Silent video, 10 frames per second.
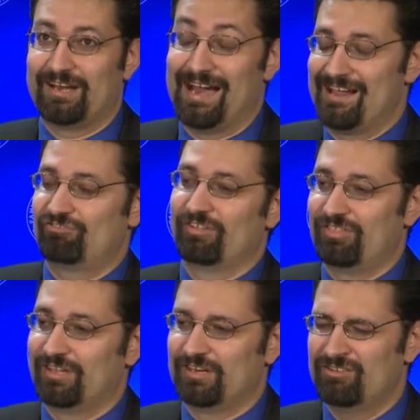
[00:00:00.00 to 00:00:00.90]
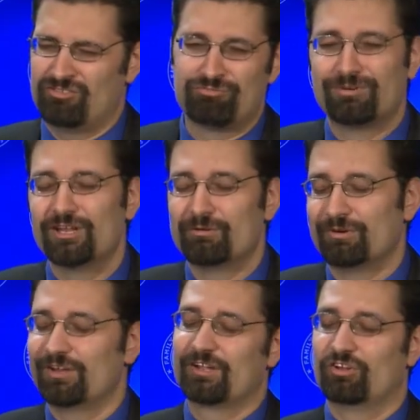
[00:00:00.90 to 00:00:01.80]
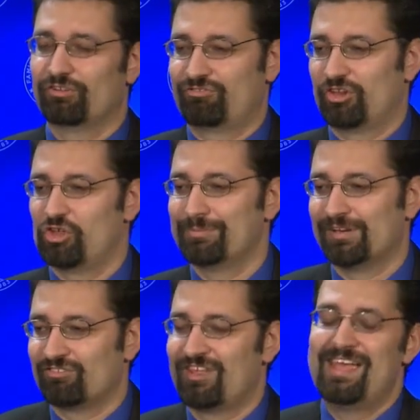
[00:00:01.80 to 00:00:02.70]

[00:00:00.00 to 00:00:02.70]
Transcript: actually think it is really, really close to humanist,